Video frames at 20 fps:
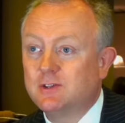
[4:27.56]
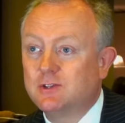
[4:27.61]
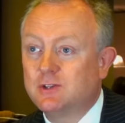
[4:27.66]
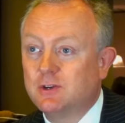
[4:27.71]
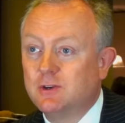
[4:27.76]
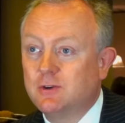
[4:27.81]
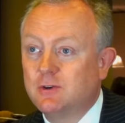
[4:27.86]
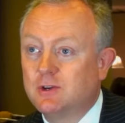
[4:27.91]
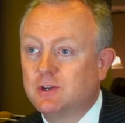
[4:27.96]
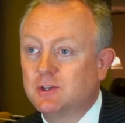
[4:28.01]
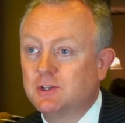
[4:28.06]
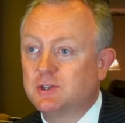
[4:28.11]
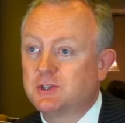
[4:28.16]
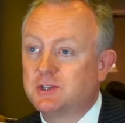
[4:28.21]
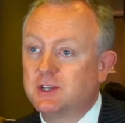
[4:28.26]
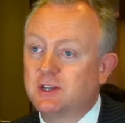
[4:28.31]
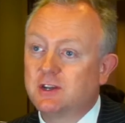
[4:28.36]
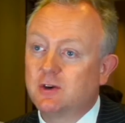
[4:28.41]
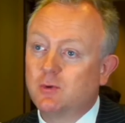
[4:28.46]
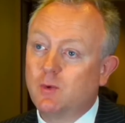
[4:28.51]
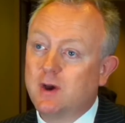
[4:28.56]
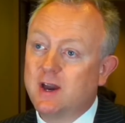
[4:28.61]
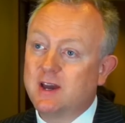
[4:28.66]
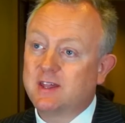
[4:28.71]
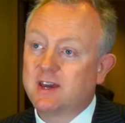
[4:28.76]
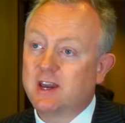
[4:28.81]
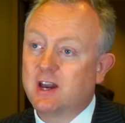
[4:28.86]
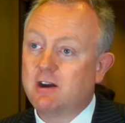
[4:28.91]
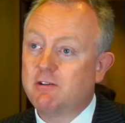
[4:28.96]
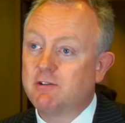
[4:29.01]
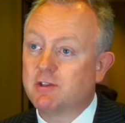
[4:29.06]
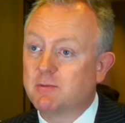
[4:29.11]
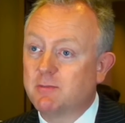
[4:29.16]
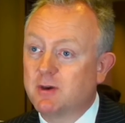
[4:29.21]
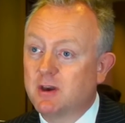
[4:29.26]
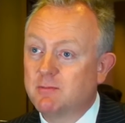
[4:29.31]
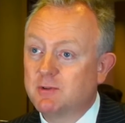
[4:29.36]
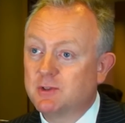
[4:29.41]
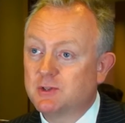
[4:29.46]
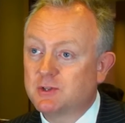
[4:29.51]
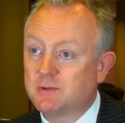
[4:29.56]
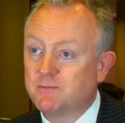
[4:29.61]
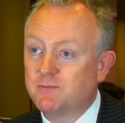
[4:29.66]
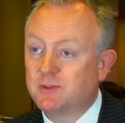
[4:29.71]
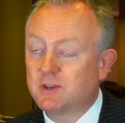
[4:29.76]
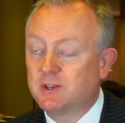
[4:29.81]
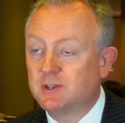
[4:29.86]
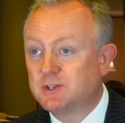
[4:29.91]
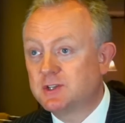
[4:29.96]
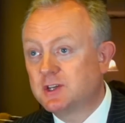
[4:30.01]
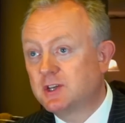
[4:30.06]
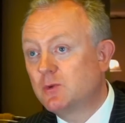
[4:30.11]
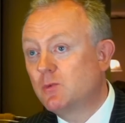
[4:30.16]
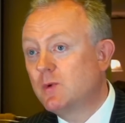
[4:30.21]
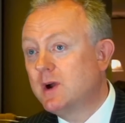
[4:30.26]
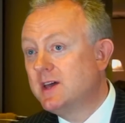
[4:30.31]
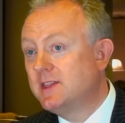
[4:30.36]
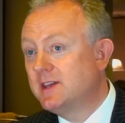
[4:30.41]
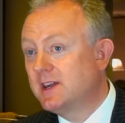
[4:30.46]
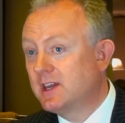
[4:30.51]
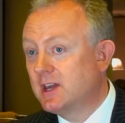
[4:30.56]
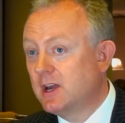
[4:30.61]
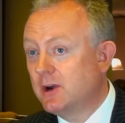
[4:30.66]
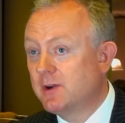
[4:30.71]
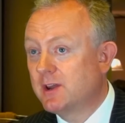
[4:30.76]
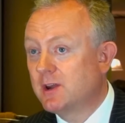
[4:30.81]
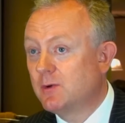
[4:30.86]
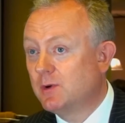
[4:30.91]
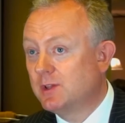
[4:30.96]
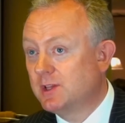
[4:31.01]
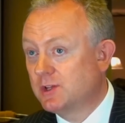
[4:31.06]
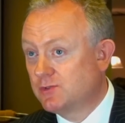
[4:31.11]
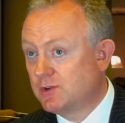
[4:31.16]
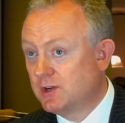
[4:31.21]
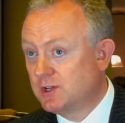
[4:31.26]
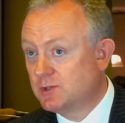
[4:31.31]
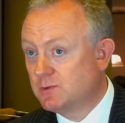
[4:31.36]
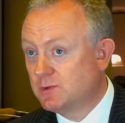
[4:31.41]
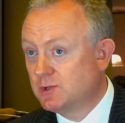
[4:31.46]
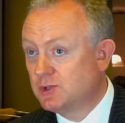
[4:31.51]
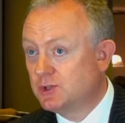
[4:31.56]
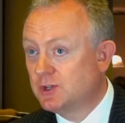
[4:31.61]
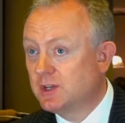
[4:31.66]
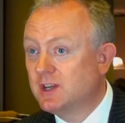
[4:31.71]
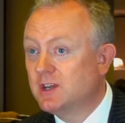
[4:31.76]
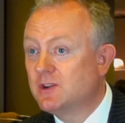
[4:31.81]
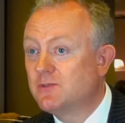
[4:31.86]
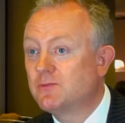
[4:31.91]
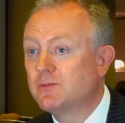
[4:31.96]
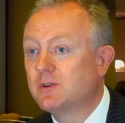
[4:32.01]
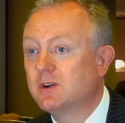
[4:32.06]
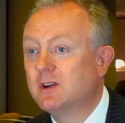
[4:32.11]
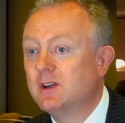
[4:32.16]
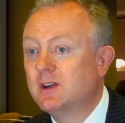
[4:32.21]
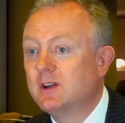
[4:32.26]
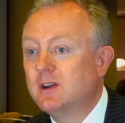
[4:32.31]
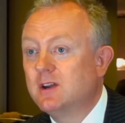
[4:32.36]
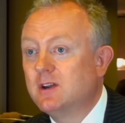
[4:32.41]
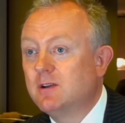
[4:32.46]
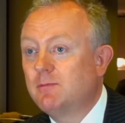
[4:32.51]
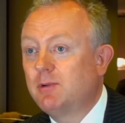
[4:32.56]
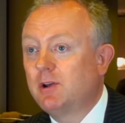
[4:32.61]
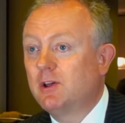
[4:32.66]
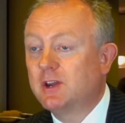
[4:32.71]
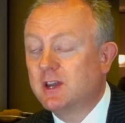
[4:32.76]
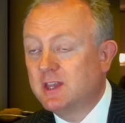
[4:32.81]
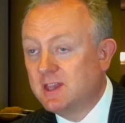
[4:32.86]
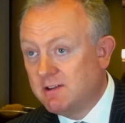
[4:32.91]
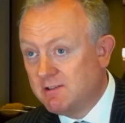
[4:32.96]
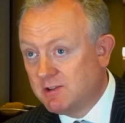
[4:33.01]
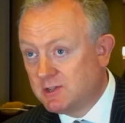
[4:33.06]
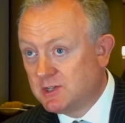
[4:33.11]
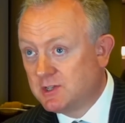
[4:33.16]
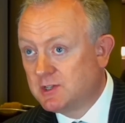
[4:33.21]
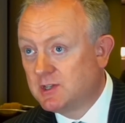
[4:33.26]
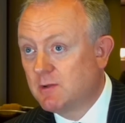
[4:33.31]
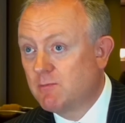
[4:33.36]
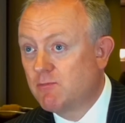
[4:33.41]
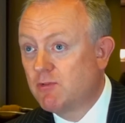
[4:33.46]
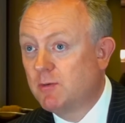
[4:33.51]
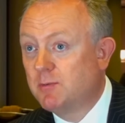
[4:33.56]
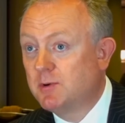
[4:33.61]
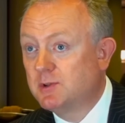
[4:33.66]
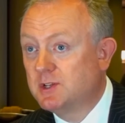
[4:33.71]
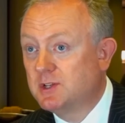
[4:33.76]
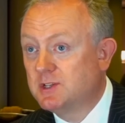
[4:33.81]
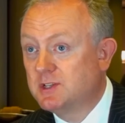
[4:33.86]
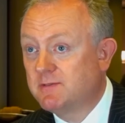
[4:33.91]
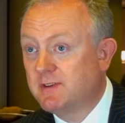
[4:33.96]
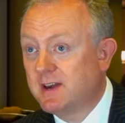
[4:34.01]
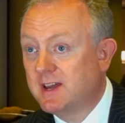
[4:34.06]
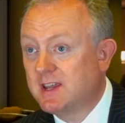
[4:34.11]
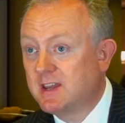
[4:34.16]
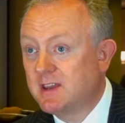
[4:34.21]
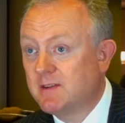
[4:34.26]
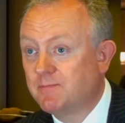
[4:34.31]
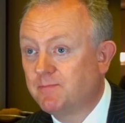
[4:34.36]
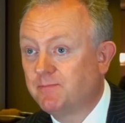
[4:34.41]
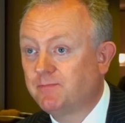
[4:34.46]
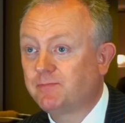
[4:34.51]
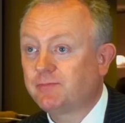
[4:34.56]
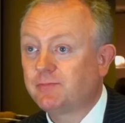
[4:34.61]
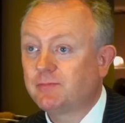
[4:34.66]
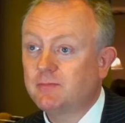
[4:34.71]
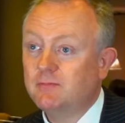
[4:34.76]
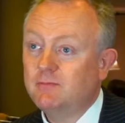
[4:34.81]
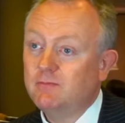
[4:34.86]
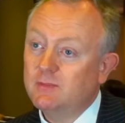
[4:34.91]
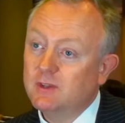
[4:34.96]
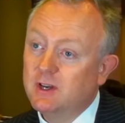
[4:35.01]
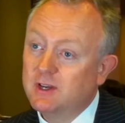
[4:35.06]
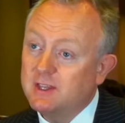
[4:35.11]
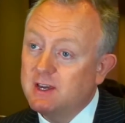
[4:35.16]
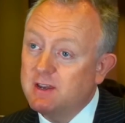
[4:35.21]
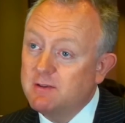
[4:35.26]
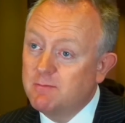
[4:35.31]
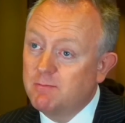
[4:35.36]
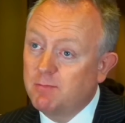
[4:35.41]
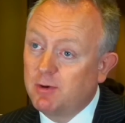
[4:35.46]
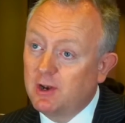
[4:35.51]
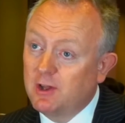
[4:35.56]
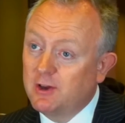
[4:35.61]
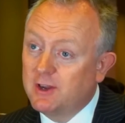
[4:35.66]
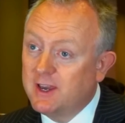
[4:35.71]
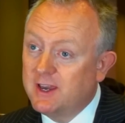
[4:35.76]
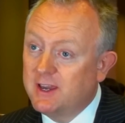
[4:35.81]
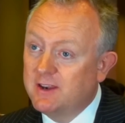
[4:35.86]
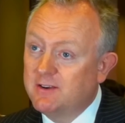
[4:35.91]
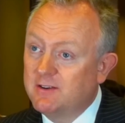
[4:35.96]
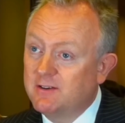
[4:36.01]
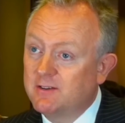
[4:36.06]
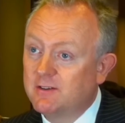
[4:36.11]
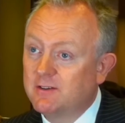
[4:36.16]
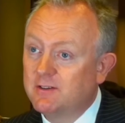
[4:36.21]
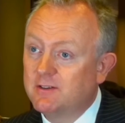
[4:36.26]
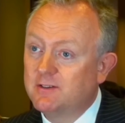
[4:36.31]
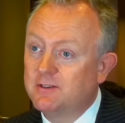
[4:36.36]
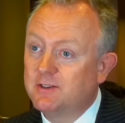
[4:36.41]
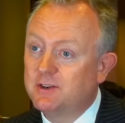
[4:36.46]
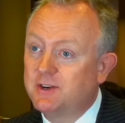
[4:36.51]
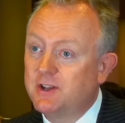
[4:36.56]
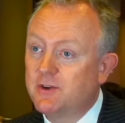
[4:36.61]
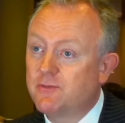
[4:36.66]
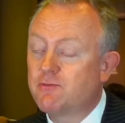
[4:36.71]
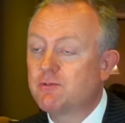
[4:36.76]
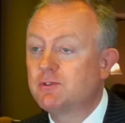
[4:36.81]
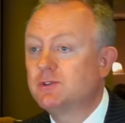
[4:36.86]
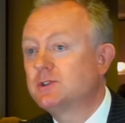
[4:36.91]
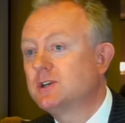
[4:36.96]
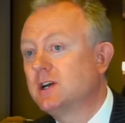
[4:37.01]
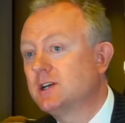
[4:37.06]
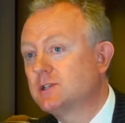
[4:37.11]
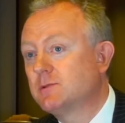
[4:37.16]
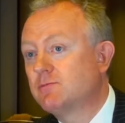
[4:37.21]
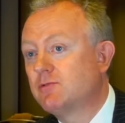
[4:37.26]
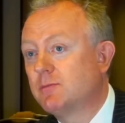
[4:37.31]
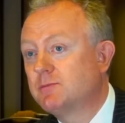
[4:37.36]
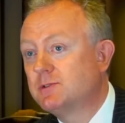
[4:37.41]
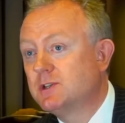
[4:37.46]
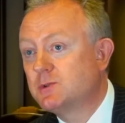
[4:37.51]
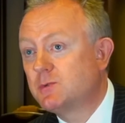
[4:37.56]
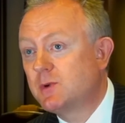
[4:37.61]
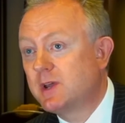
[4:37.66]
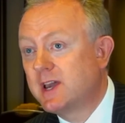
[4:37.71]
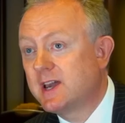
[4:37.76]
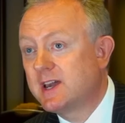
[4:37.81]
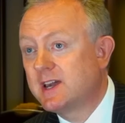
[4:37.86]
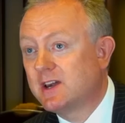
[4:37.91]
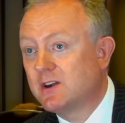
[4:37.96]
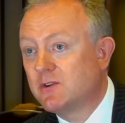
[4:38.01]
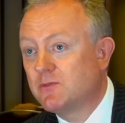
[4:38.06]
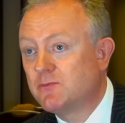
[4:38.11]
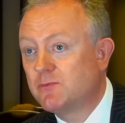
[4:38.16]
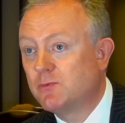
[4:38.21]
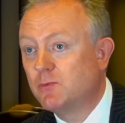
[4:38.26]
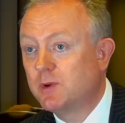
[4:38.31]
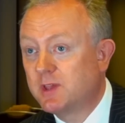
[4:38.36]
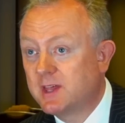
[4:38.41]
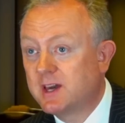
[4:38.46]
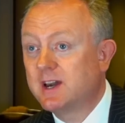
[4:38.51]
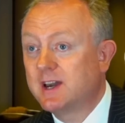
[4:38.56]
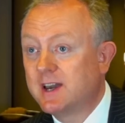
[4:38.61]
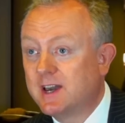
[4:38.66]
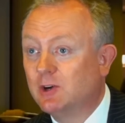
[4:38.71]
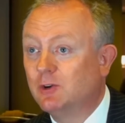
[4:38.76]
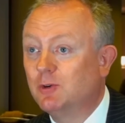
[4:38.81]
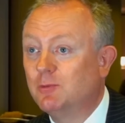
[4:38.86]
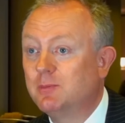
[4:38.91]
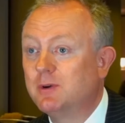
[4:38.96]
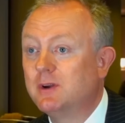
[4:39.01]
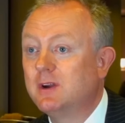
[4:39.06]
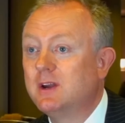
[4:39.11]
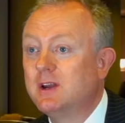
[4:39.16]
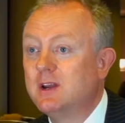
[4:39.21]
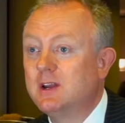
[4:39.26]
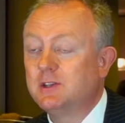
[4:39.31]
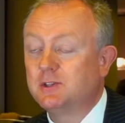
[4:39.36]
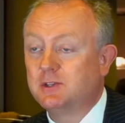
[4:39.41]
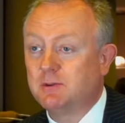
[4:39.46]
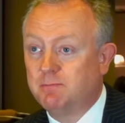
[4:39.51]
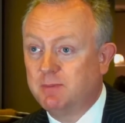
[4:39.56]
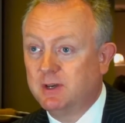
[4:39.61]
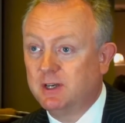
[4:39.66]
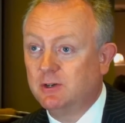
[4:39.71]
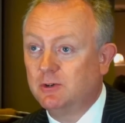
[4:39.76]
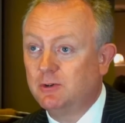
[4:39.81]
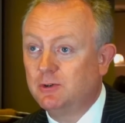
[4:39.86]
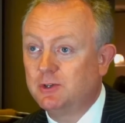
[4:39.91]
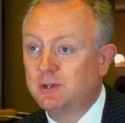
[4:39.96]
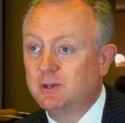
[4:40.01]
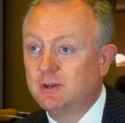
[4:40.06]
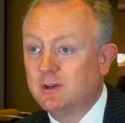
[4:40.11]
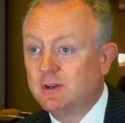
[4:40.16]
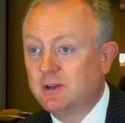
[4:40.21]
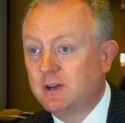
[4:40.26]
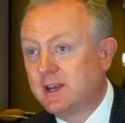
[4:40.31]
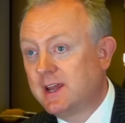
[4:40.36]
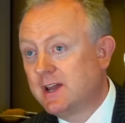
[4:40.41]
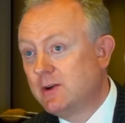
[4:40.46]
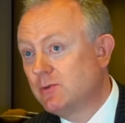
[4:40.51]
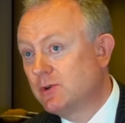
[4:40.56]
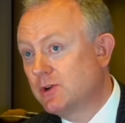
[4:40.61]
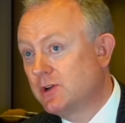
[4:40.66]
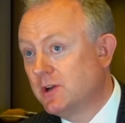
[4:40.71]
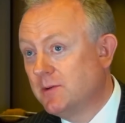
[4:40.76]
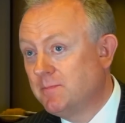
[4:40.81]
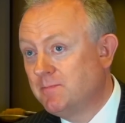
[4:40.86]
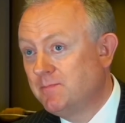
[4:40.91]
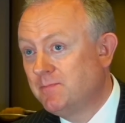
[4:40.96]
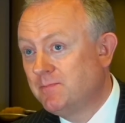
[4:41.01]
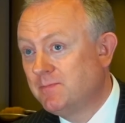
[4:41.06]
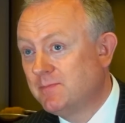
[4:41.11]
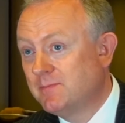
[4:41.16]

to consider where they are at the moment, consider where they're going and what they're trying to achieve, plug in their existing properties if any, and then plug in the different types of properties we have with our help to build an outcome